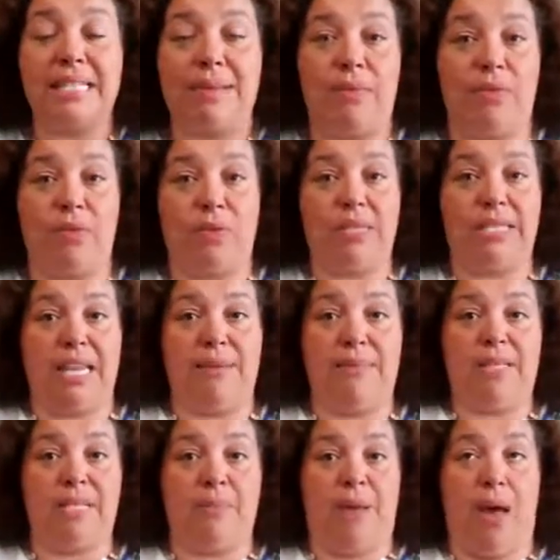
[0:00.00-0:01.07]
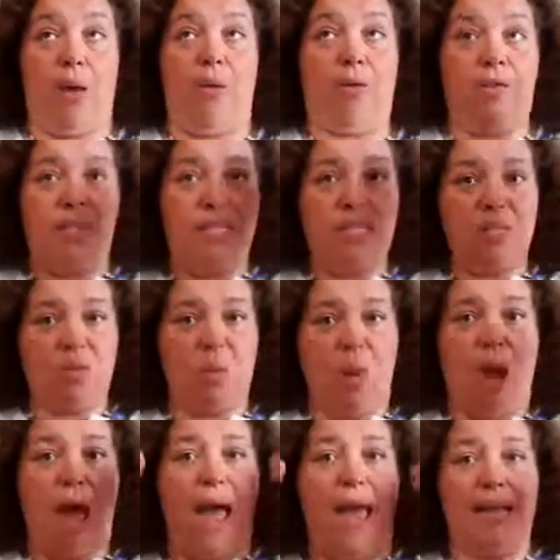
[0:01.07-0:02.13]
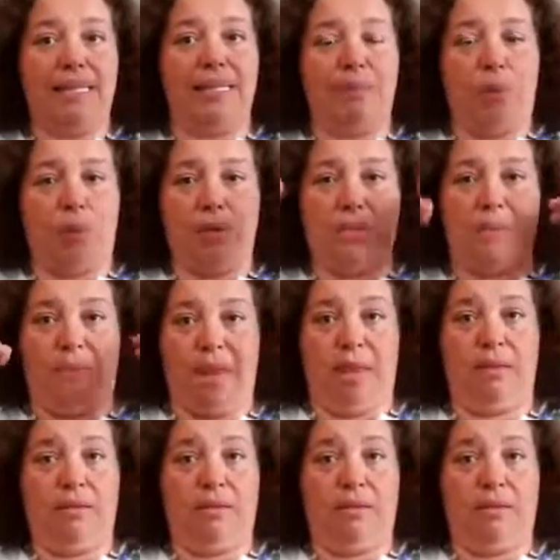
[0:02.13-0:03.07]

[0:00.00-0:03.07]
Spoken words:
some of those statements about this is why it's important to me,